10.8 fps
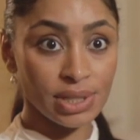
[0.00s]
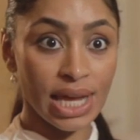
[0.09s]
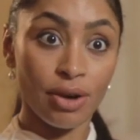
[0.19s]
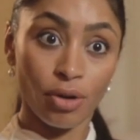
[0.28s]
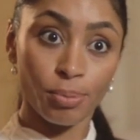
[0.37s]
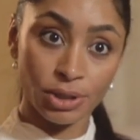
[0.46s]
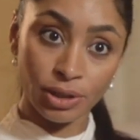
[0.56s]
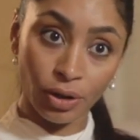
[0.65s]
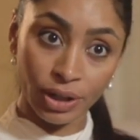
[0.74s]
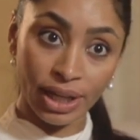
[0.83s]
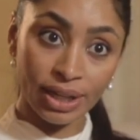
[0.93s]
here at
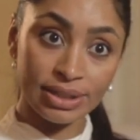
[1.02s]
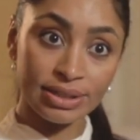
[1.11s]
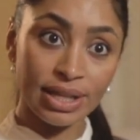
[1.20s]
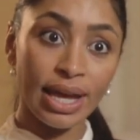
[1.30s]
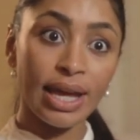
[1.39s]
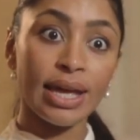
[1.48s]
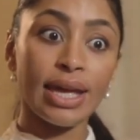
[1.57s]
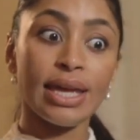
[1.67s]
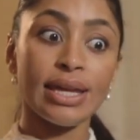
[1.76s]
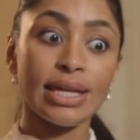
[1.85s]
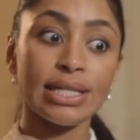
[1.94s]
Botonics
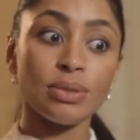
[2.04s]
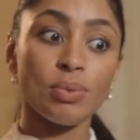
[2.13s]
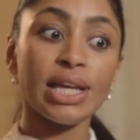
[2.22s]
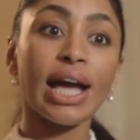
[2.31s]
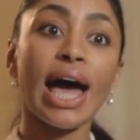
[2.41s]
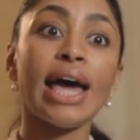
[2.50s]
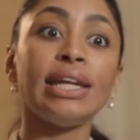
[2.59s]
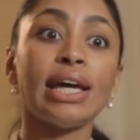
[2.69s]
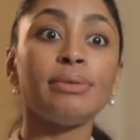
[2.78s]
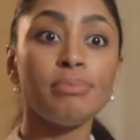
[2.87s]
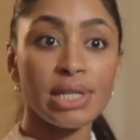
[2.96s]
is we can
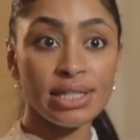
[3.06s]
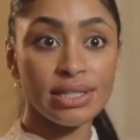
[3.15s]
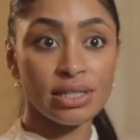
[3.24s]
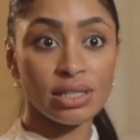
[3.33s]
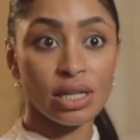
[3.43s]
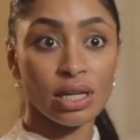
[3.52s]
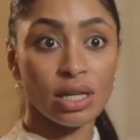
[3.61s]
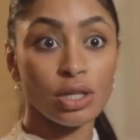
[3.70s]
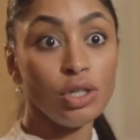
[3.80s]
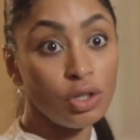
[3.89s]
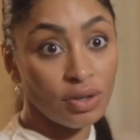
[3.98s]
administer
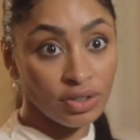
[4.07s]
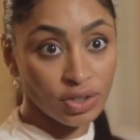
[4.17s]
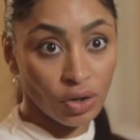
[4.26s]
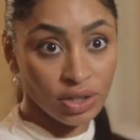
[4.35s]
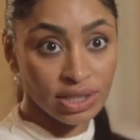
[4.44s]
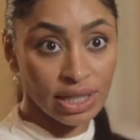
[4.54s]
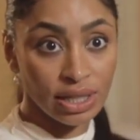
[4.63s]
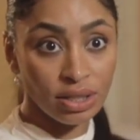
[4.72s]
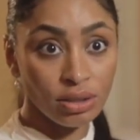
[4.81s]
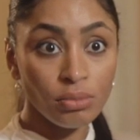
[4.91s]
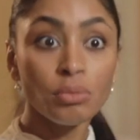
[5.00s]
neurotoxin,